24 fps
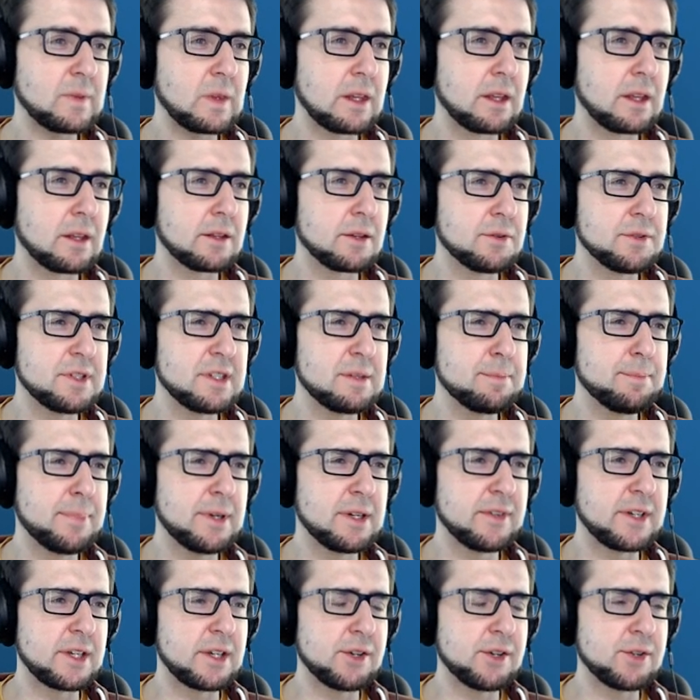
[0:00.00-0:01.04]
there is a bit
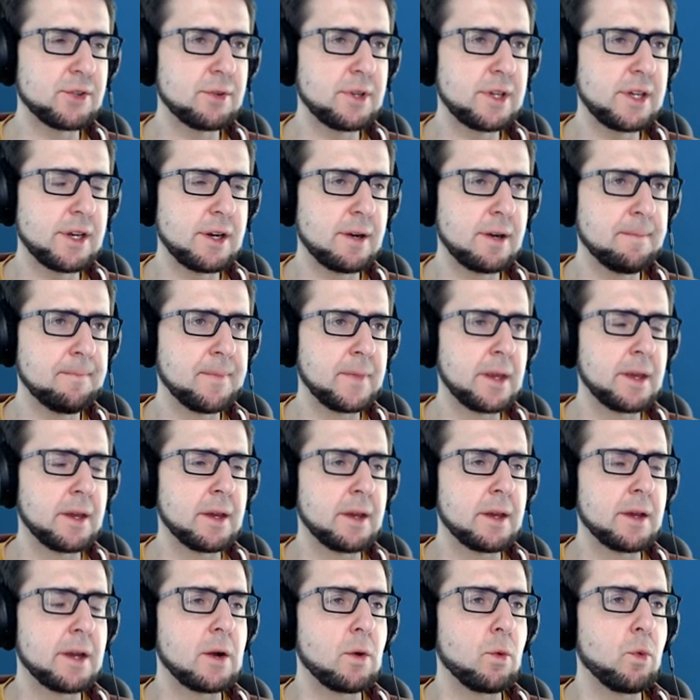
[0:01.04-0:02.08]
of an issue here
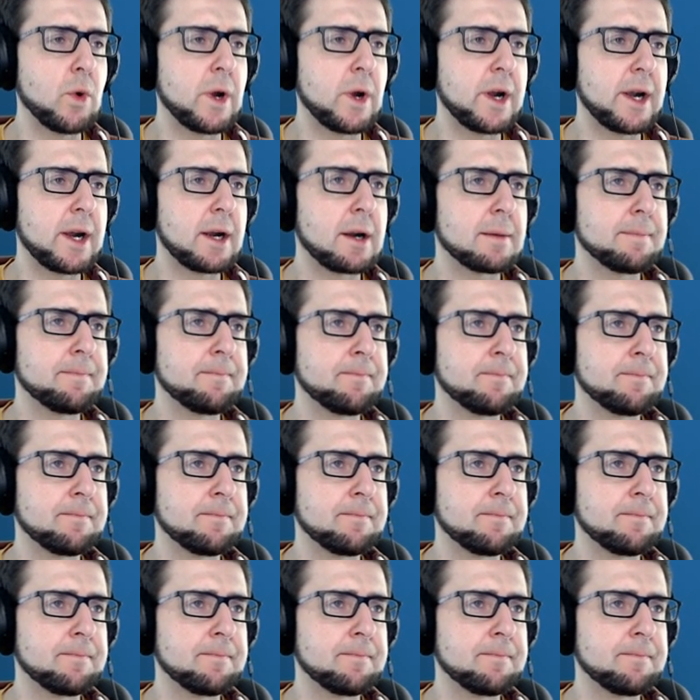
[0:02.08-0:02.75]
where,